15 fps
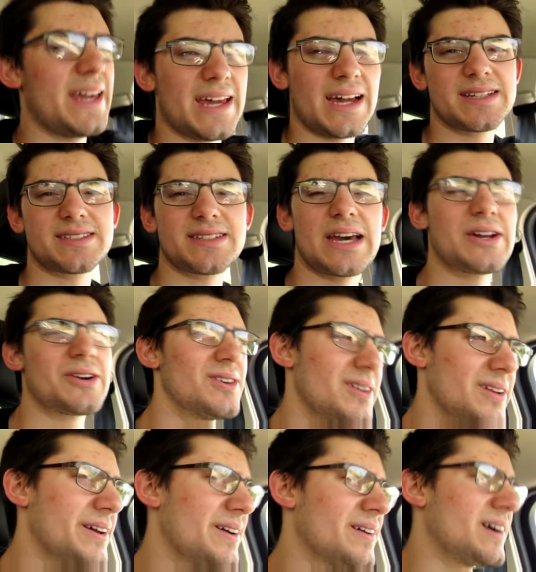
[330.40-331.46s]
like I said
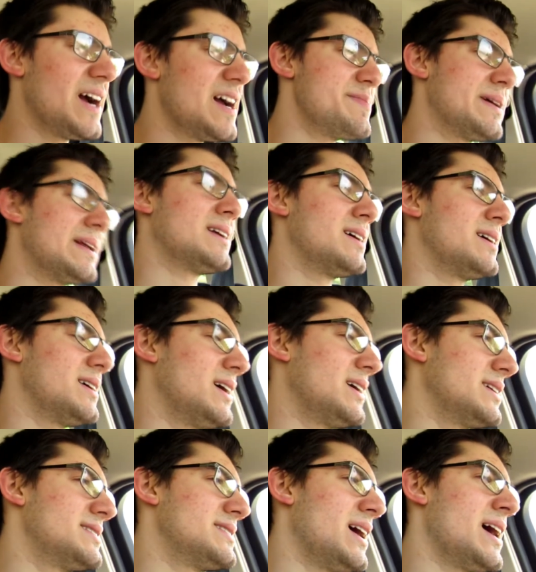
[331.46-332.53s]
earlier, I've been on a,
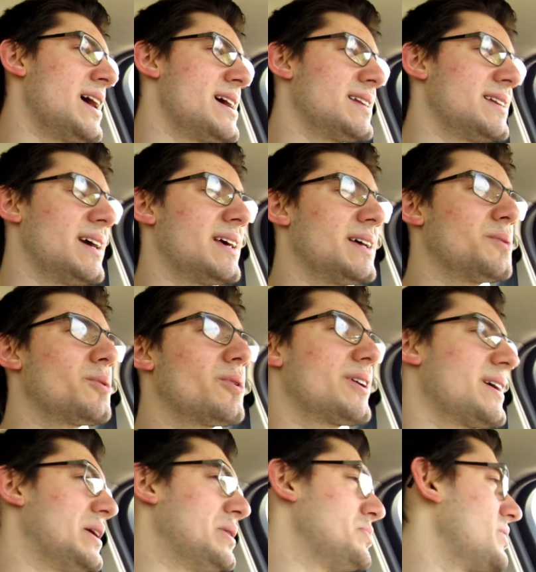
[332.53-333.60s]
on a diet and a
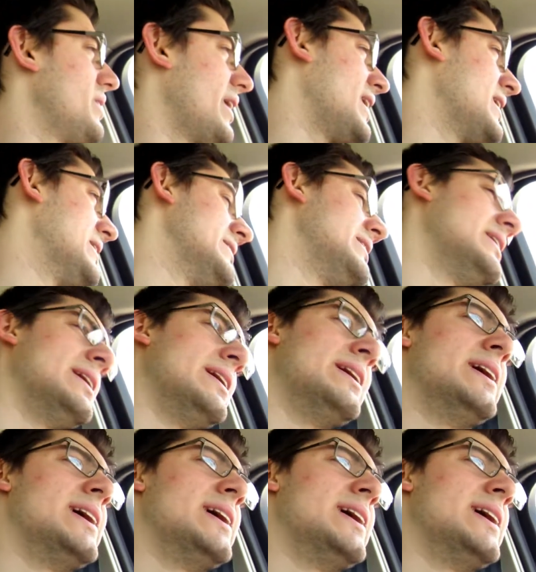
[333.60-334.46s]
workout plan